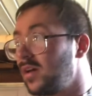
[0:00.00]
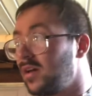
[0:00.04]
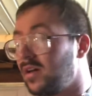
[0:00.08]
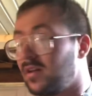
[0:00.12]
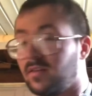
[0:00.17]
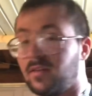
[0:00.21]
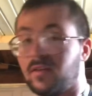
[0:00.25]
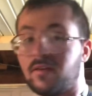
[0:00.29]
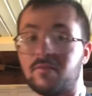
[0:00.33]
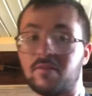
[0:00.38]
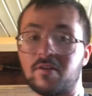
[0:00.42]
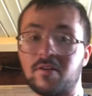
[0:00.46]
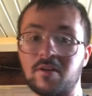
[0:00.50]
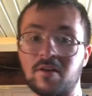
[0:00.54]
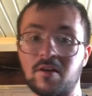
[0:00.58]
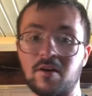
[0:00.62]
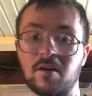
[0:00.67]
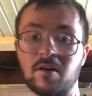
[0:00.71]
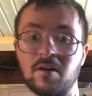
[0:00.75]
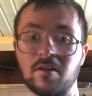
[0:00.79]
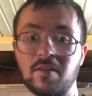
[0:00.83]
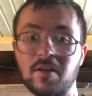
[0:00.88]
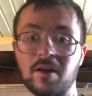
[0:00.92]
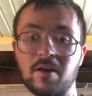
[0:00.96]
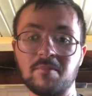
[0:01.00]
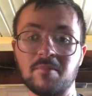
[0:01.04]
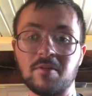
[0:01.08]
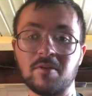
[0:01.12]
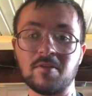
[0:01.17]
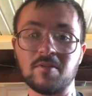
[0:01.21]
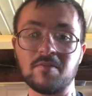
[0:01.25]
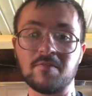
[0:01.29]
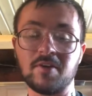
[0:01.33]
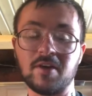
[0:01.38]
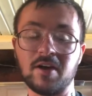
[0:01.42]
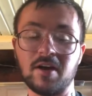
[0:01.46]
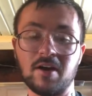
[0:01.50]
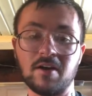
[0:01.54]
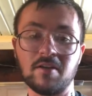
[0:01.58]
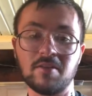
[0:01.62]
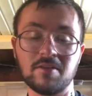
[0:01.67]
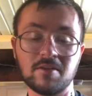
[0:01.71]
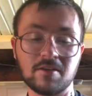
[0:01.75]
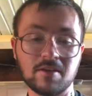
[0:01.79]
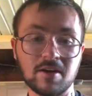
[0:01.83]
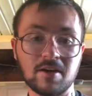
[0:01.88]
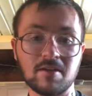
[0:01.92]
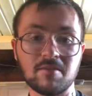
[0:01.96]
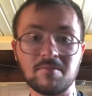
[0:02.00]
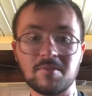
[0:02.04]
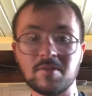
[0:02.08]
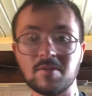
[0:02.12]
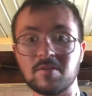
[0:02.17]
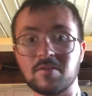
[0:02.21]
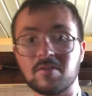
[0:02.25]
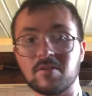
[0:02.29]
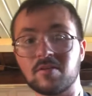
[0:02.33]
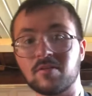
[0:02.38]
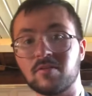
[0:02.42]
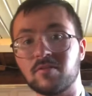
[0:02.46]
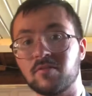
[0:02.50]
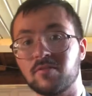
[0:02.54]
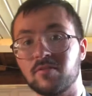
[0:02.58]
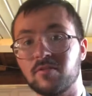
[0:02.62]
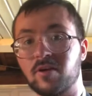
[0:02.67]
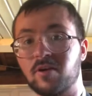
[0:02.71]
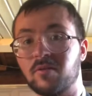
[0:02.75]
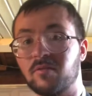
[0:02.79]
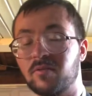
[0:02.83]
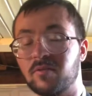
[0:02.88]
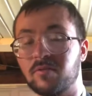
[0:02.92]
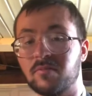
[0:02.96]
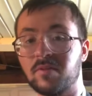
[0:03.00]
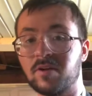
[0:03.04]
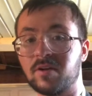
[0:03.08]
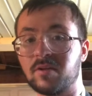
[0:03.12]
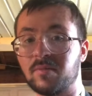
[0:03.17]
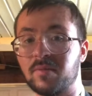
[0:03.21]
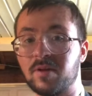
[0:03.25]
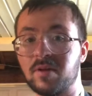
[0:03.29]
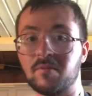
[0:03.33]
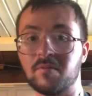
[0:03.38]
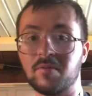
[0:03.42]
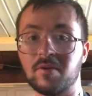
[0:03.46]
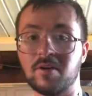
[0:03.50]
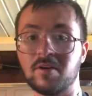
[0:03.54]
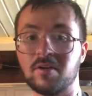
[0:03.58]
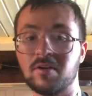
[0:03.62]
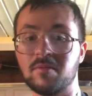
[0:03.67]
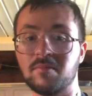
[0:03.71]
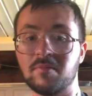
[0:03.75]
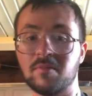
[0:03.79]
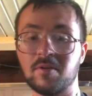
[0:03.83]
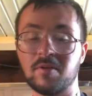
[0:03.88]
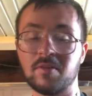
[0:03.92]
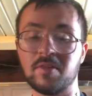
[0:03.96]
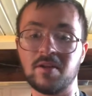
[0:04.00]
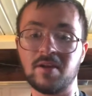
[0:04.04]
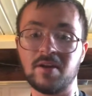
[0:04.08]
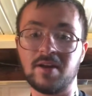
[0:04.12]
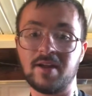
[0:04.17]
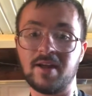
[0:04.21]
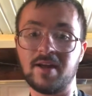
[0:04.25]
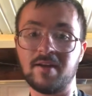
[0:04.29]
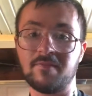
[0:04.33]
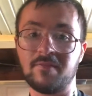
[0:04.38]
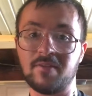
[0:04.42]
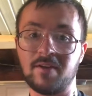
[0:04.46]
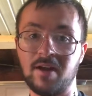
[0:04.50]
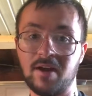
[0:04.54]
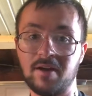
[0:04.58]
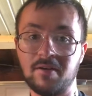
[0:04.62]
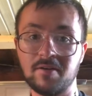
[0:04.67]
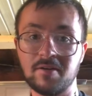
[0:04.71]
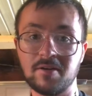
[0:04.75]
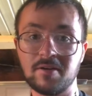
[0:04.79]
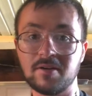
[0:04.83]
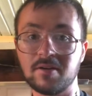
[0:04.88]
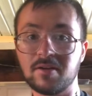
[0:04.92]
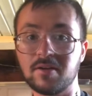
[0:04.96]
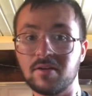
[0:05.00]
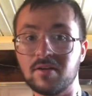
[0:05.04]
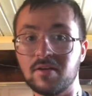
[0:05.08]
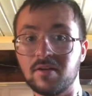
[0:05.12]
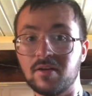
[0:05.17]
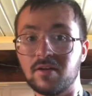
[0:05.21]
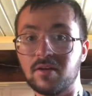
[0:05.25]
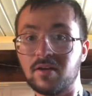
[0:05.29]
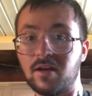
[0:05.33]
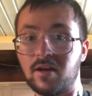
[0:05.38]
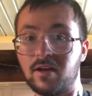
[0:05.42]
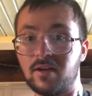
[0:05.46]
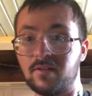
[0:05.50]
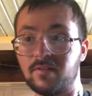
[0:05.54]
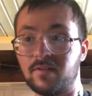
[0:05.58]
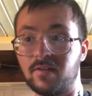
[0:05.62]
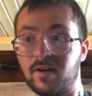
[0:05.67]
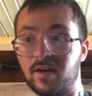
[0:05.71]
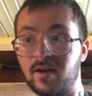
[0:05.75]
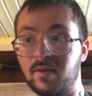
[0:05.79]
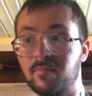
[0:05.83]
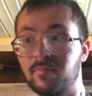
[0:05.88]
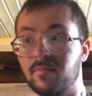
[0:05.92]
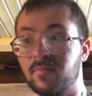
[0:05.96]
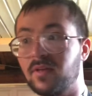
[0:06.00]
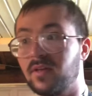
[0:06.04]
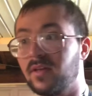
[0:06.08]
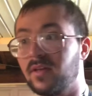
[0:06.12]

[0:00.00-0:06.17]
It's not really all that much of a healthy kind of material, so I wouldn't recommend wearing it more than a half an hour at a time.